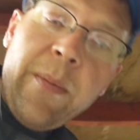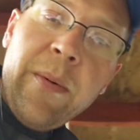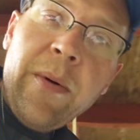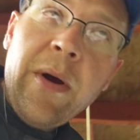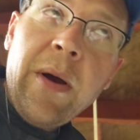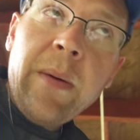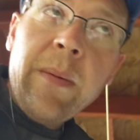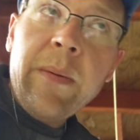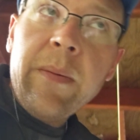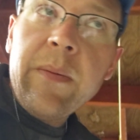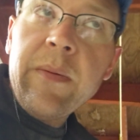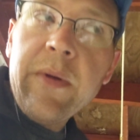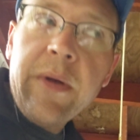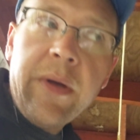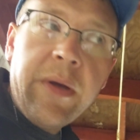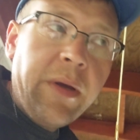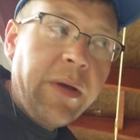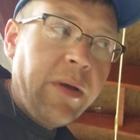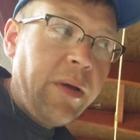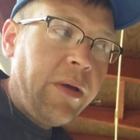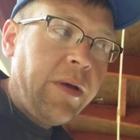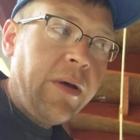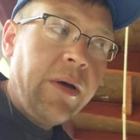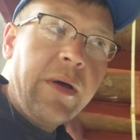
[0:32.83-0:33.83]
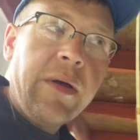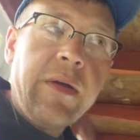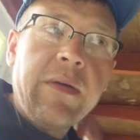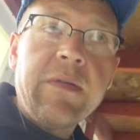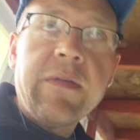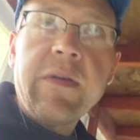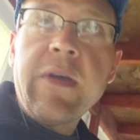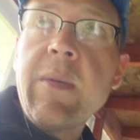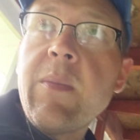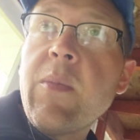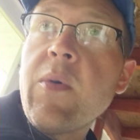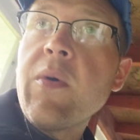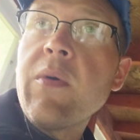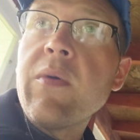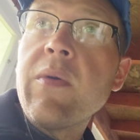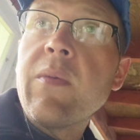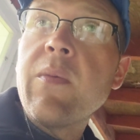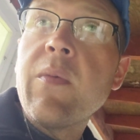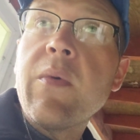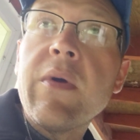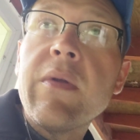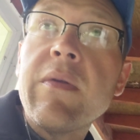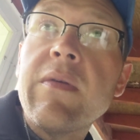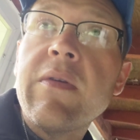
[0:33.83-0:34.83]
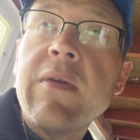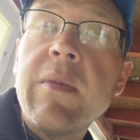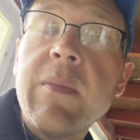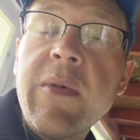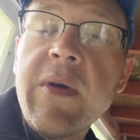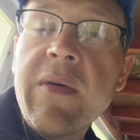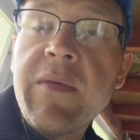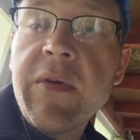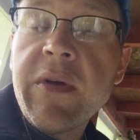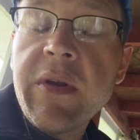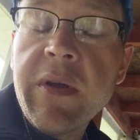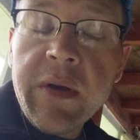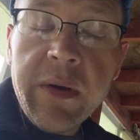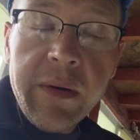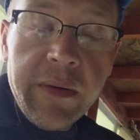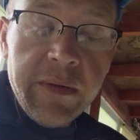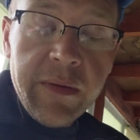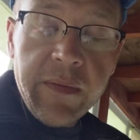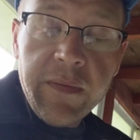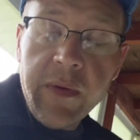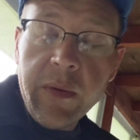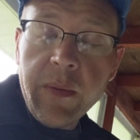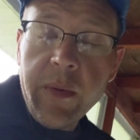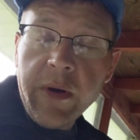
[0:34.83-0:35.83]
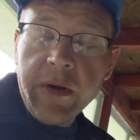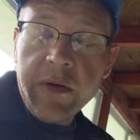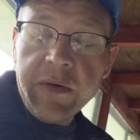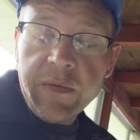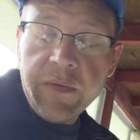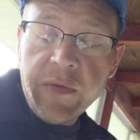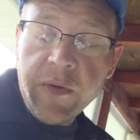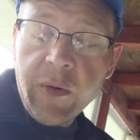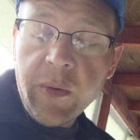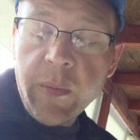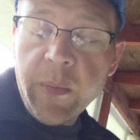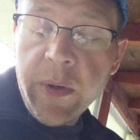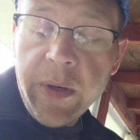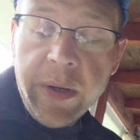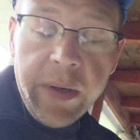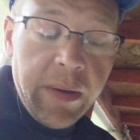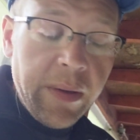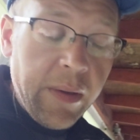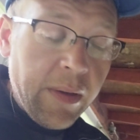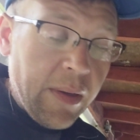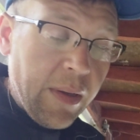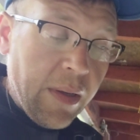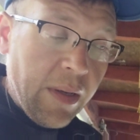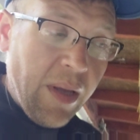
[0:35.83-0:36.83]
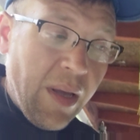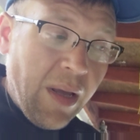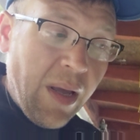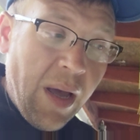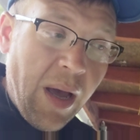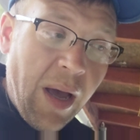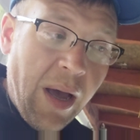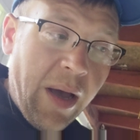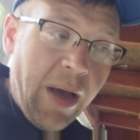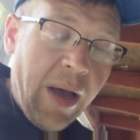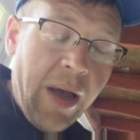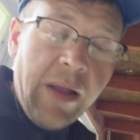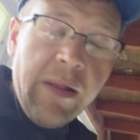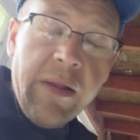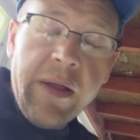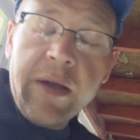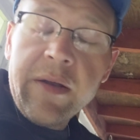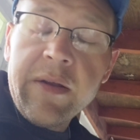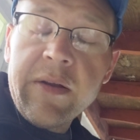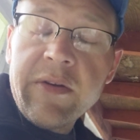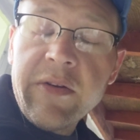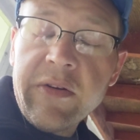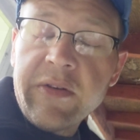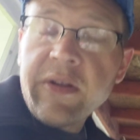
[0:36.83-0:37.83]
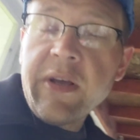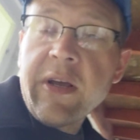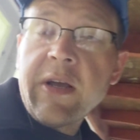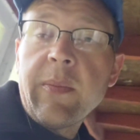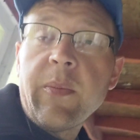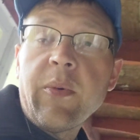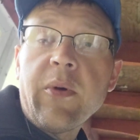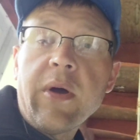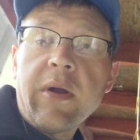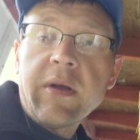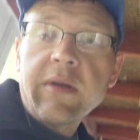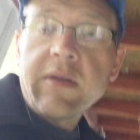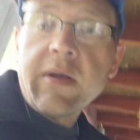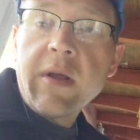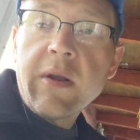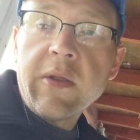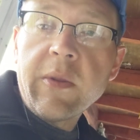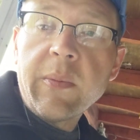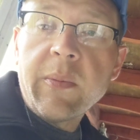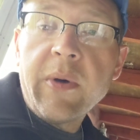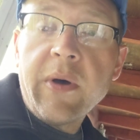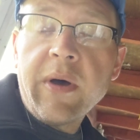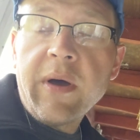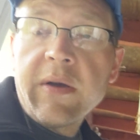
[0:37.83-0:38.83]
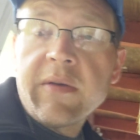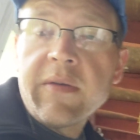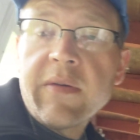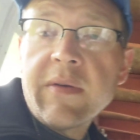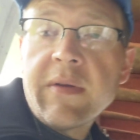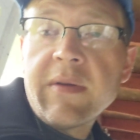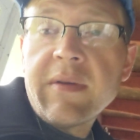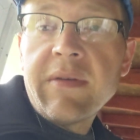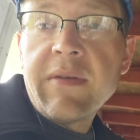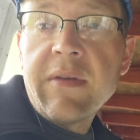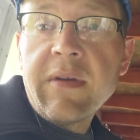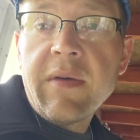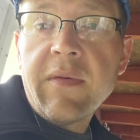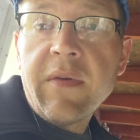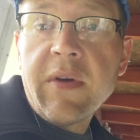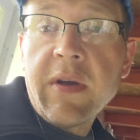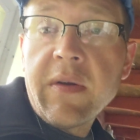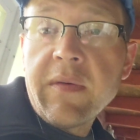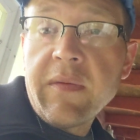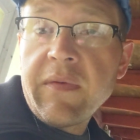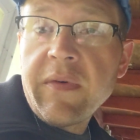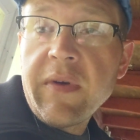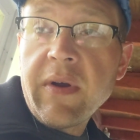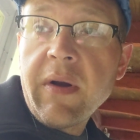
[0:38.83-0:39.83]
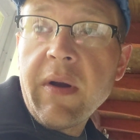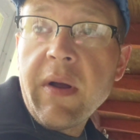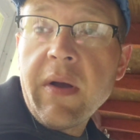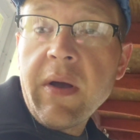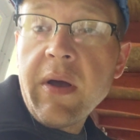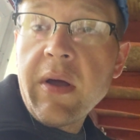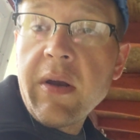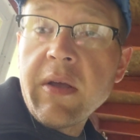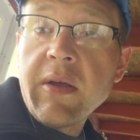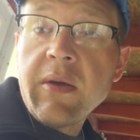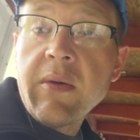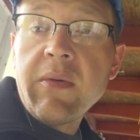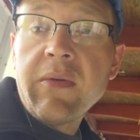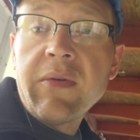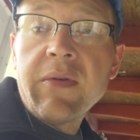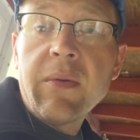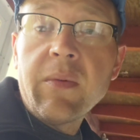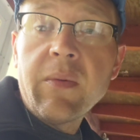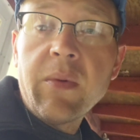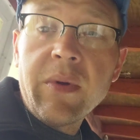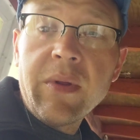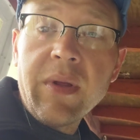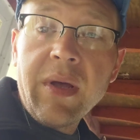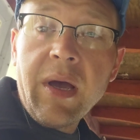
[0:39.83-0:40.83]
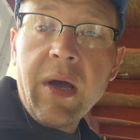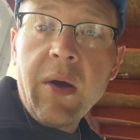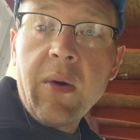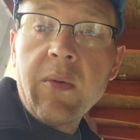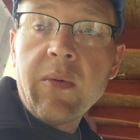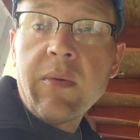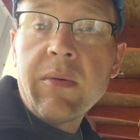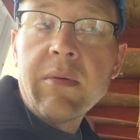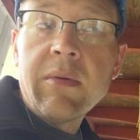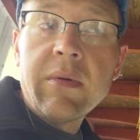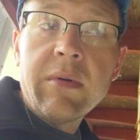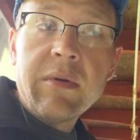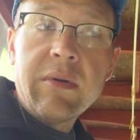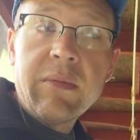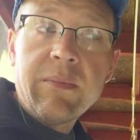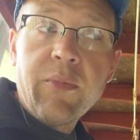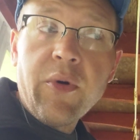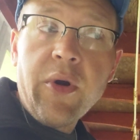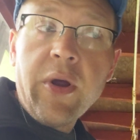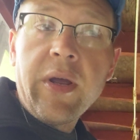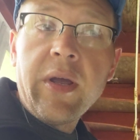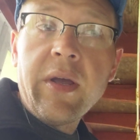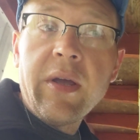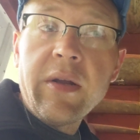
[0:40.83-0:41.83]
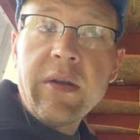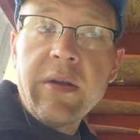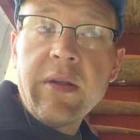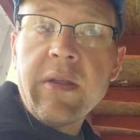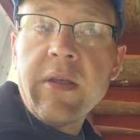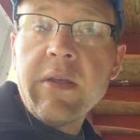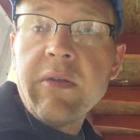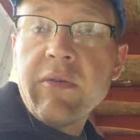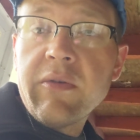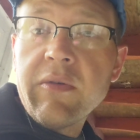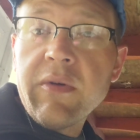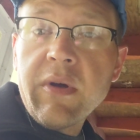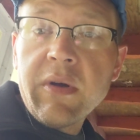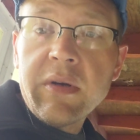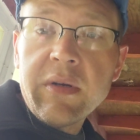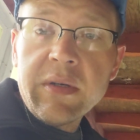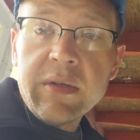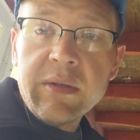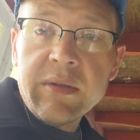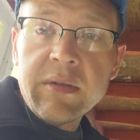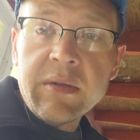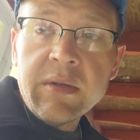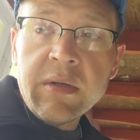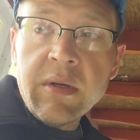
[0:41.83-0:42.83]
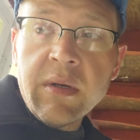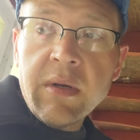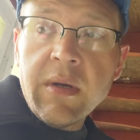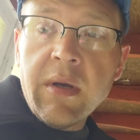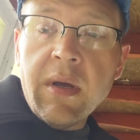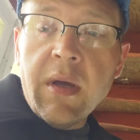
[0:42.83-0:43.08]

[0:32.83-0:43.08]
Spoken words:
I'll probably say more than once in my videos if you watch a few of mine. I like to just take a product out of the box and see if I can figure out how to use it without breaking into the instructions.